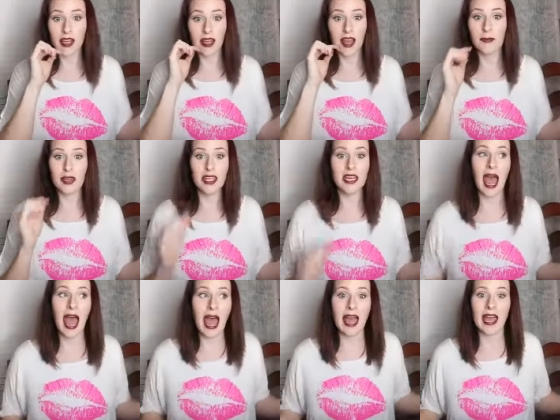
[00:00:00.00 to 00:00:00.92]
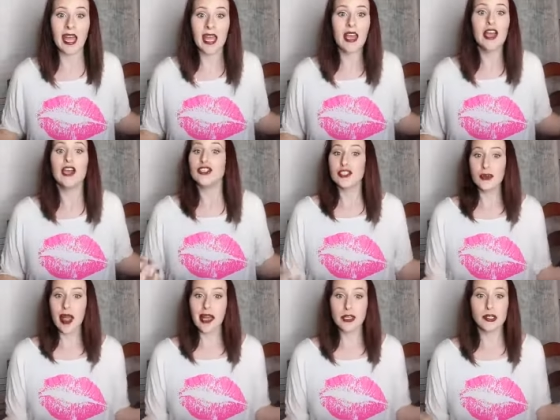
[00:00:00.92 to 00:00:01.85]
I mean, I
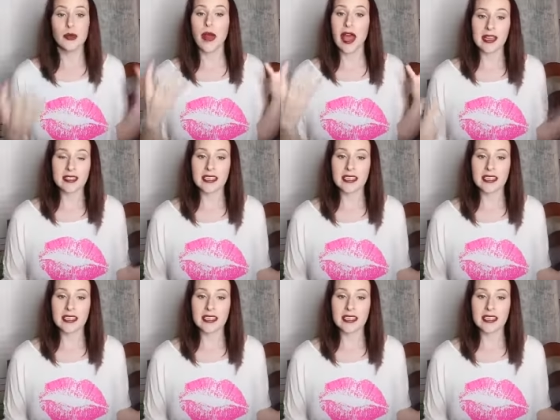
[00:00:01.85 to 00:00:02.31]
try to ask